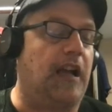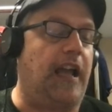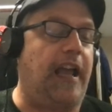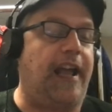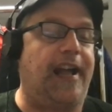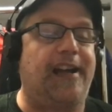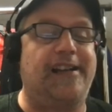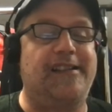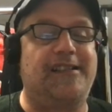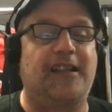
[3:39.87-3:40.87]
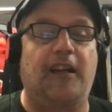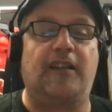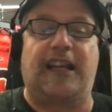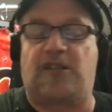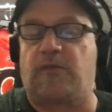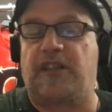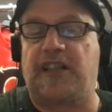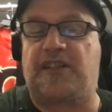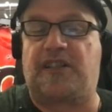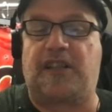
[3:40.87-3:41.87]
and that's what
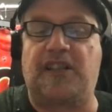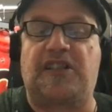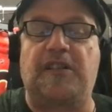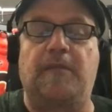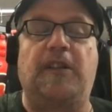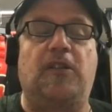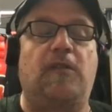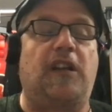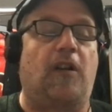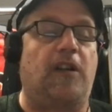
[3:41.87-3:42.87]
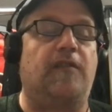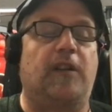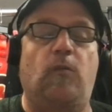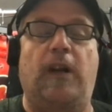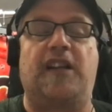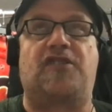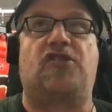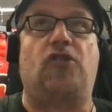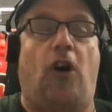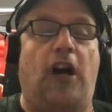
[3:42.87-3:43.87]
they seem to be doing here. Even when it's
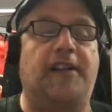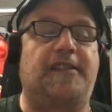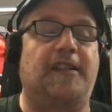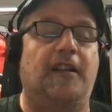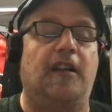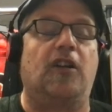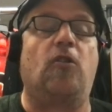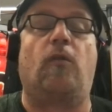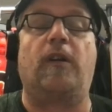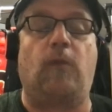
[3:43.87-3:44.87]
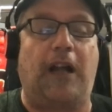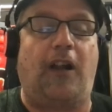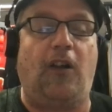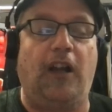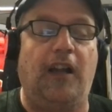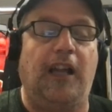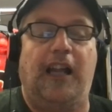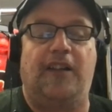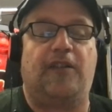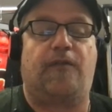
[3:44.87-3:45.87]
not going well,
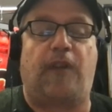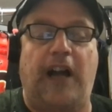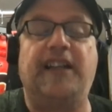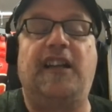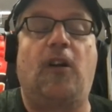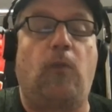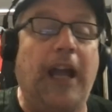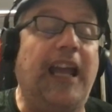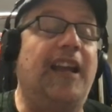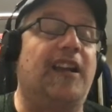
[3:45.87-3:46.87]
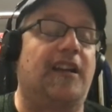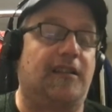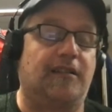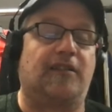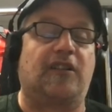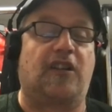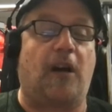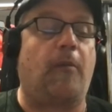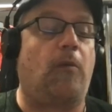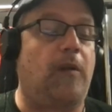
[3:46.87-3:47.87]
they're finding a way to
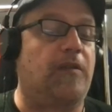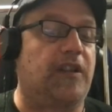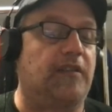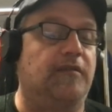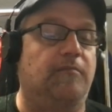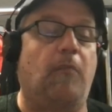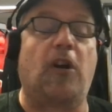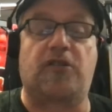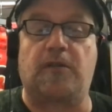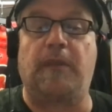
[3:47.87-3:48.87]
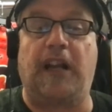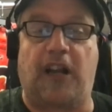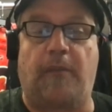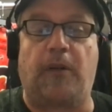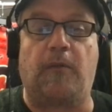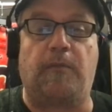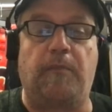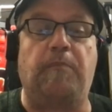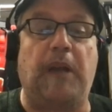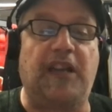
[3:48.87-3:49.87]
come away with it. And Markstrom made a couple
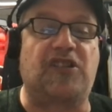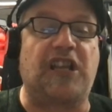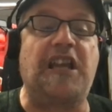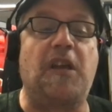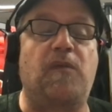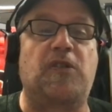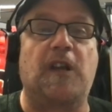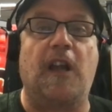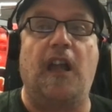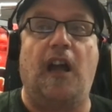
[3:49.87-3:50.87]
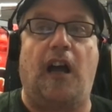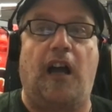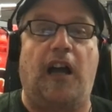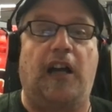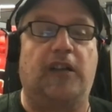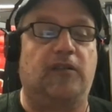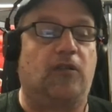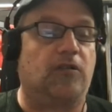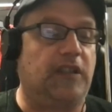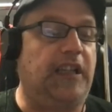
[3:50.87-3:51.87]
of big saves
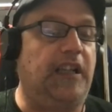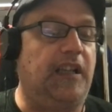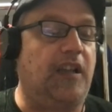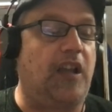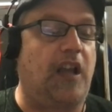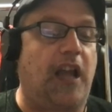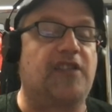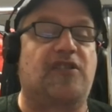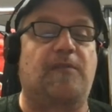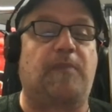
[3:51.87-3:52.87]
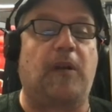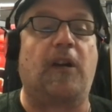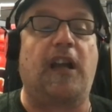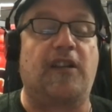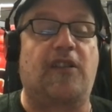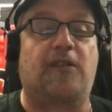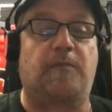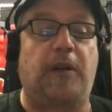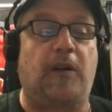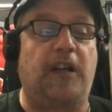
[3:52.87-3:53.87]
early as the period in the third
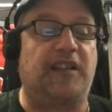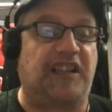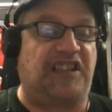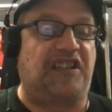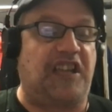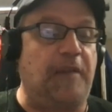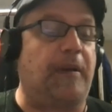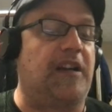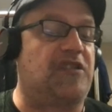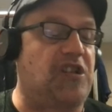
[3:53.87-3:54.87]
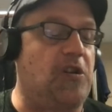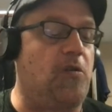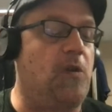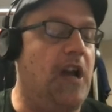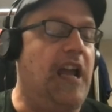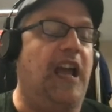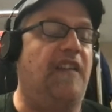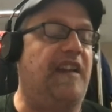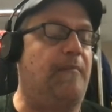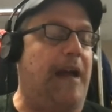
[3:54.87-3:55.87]
period to keep it at 2. And
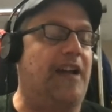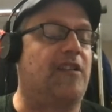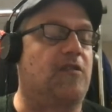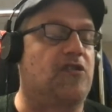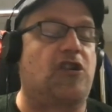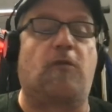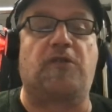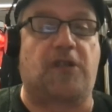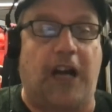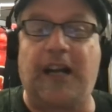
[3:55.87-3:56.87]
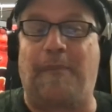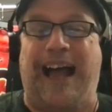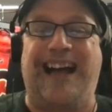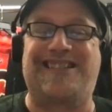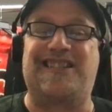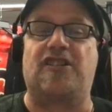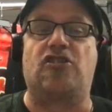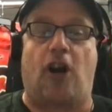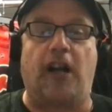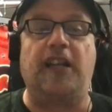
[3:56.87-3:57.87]
then Matthew Tkachuk was trying to pass it to
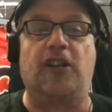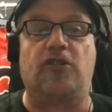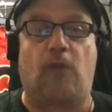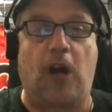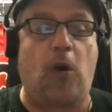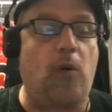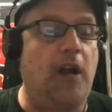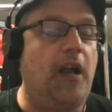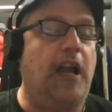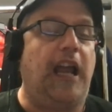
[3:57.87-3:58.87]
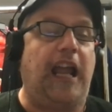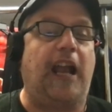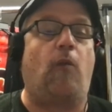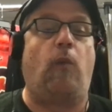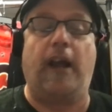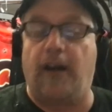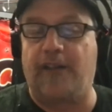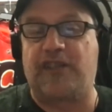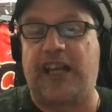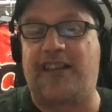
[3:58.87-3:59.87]
Johnny Gaudreau, and it went off Seth